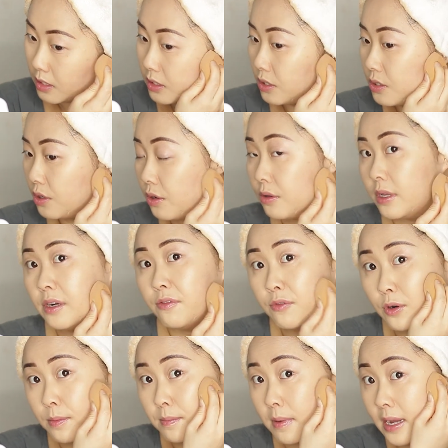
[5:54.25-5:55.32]
So
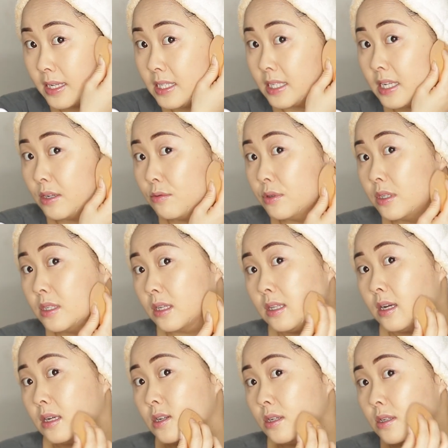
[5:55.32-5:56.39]
therefore my skin was a
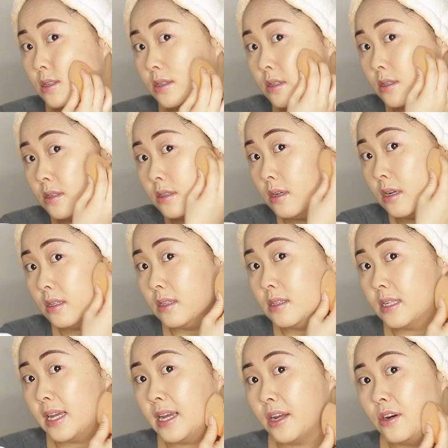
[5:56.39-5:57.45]
lot
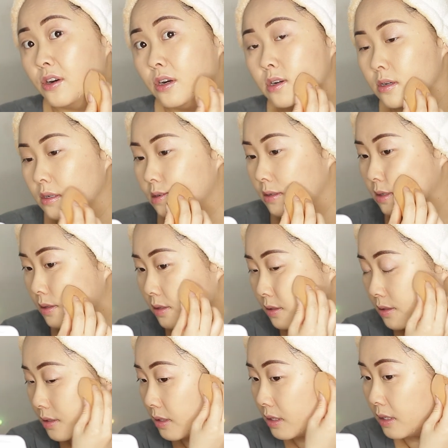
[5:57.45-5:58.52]
tanner.
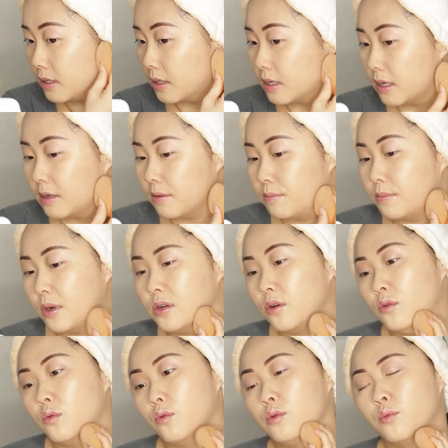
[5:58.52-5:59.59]

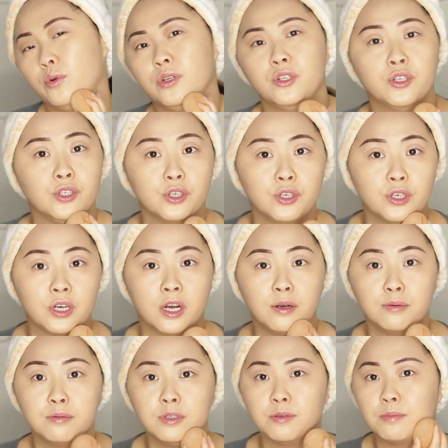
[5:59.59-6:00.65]
But when winter
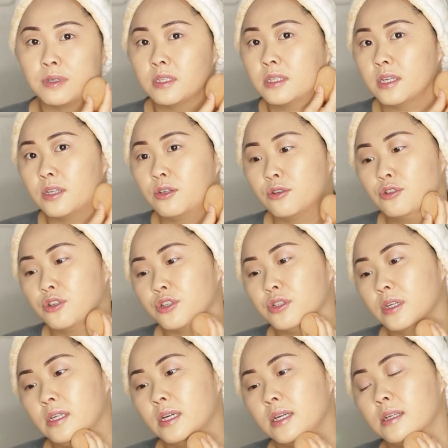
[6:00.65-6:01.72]
comes, my skin
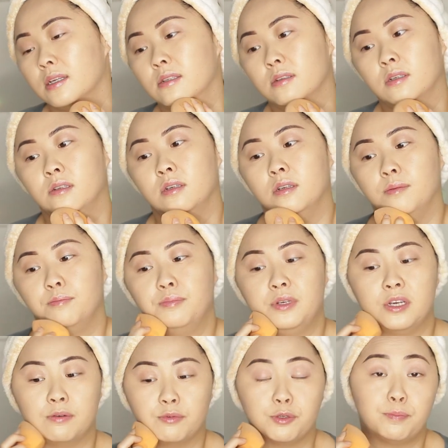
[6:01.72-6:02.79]
usually
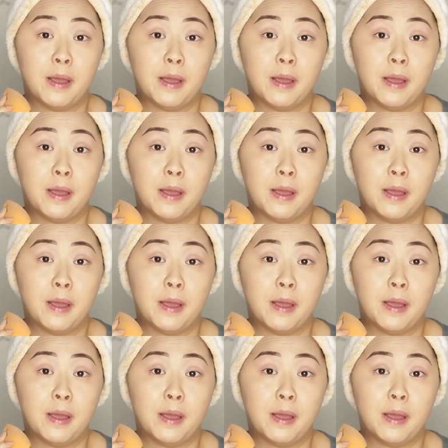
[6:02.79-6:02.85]
becomes